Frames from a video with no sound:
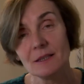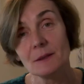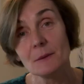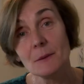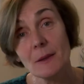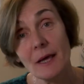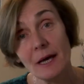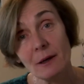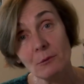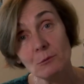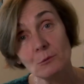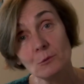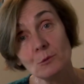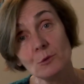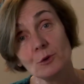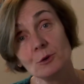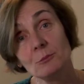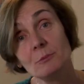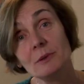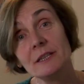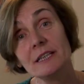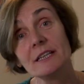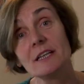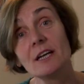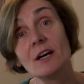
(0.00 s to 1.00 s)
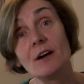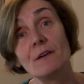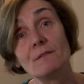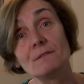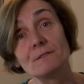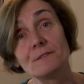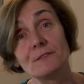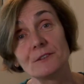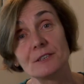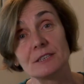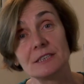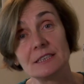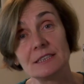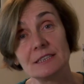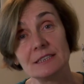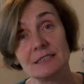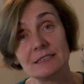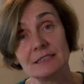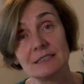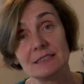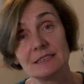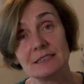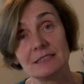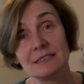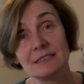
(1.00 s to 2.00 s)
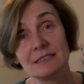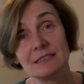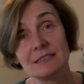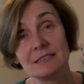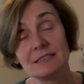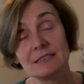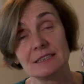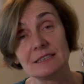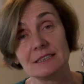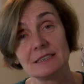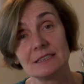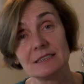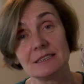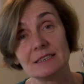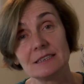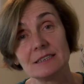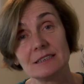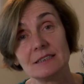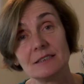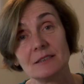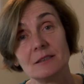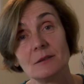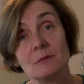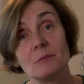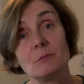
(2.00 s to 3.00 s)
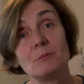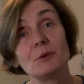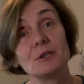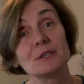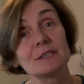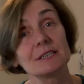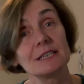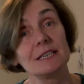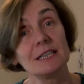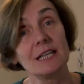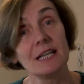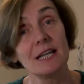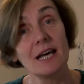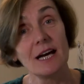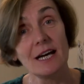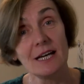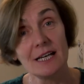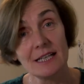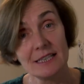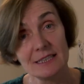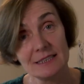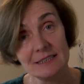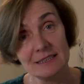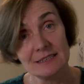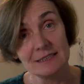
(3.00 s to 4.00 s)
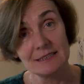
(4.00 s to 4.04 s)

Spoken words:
That would be comforting, but a lie.